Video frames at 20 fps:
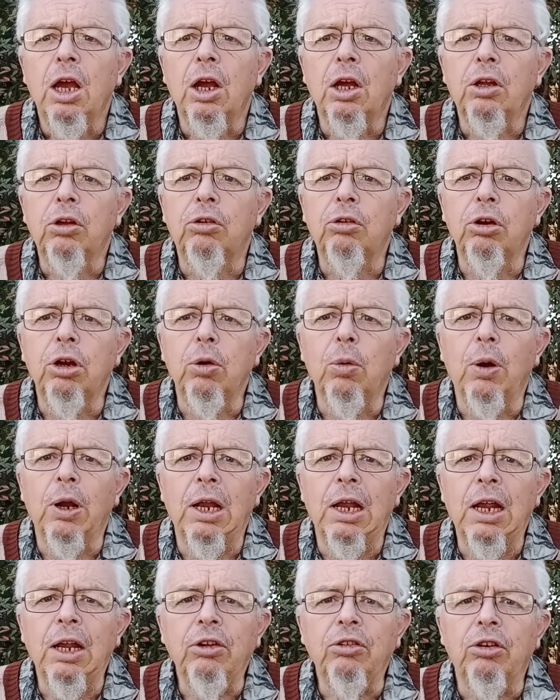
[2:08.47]
During one
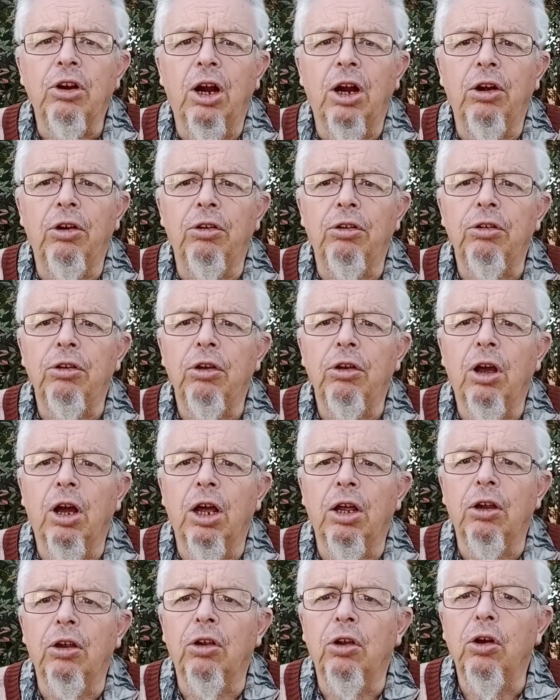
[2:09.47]
lecture I,
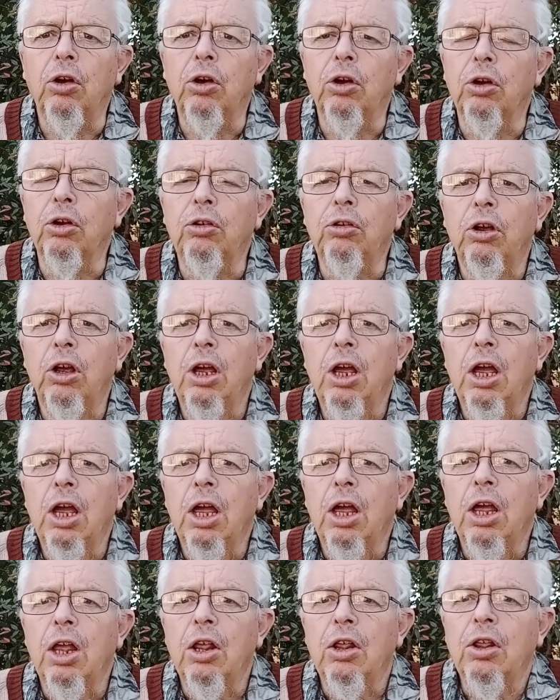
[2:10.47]
I heard,
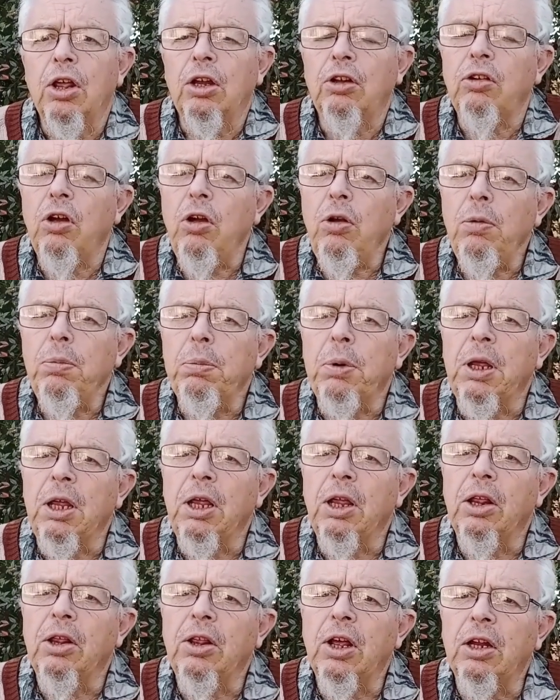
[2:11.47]
they told me
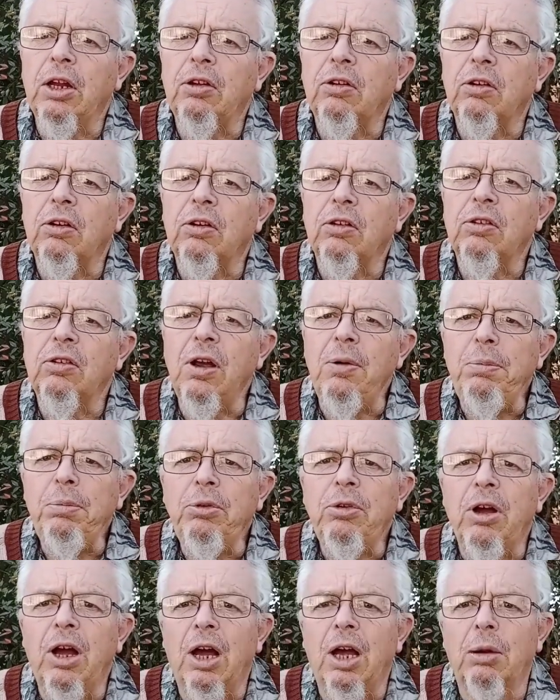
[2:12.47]
that
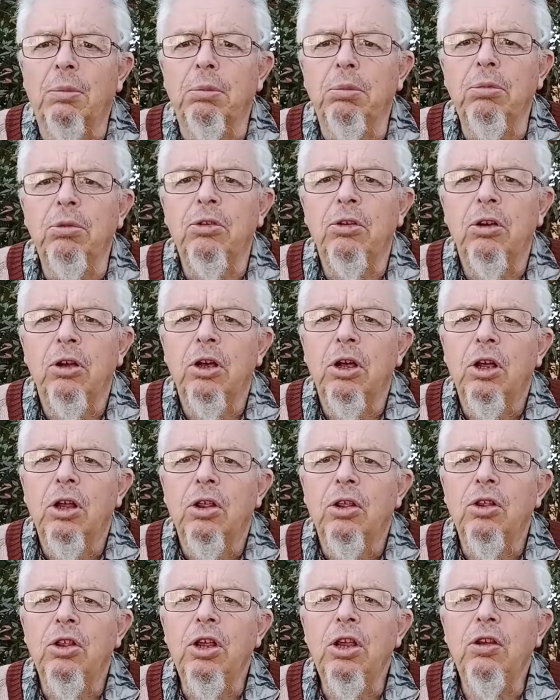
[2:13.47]
sometimes
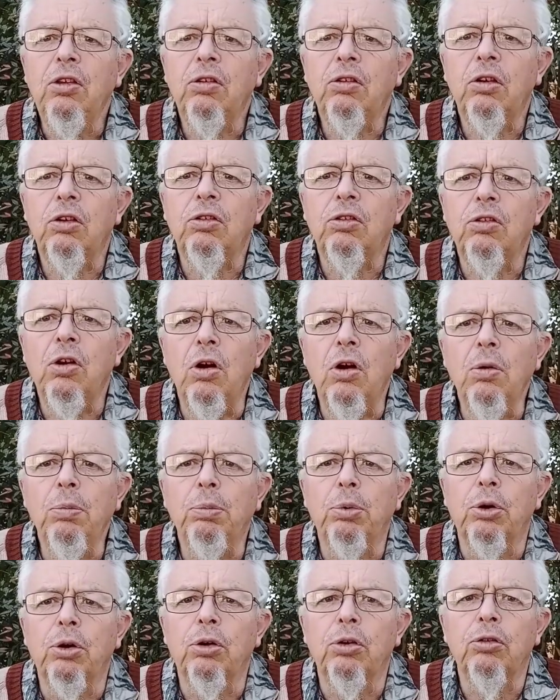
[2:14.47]
these
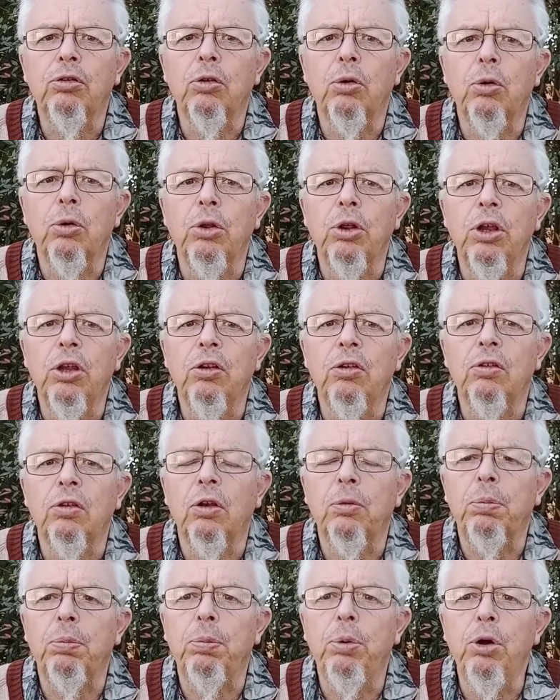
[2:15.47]
songbirds or these
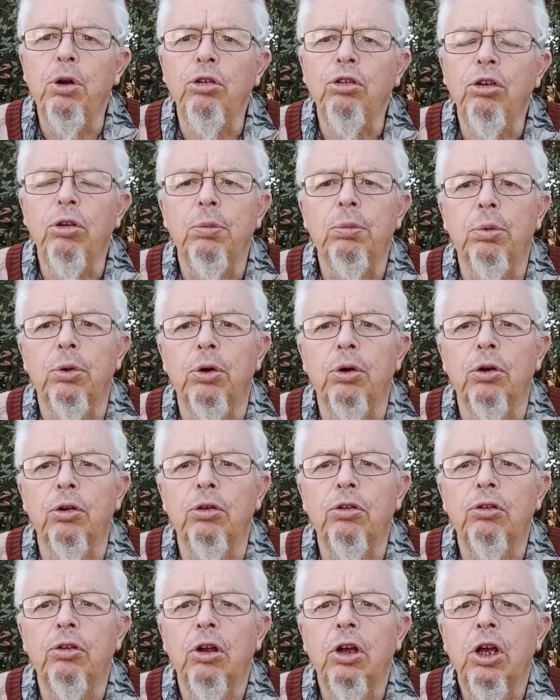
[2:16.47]
perching
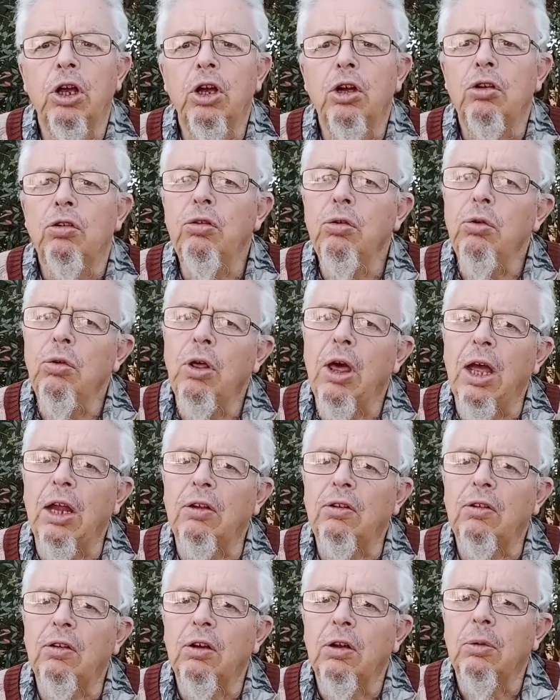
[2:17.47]
birds do
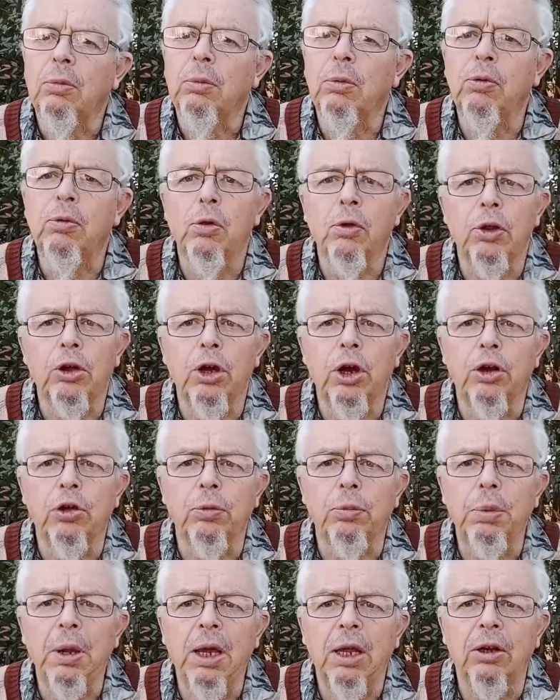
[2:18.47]
that before they go to
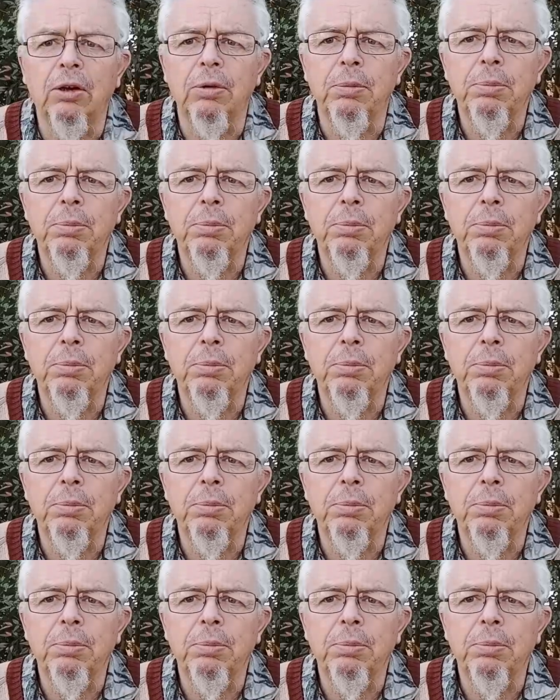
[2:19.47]
bed.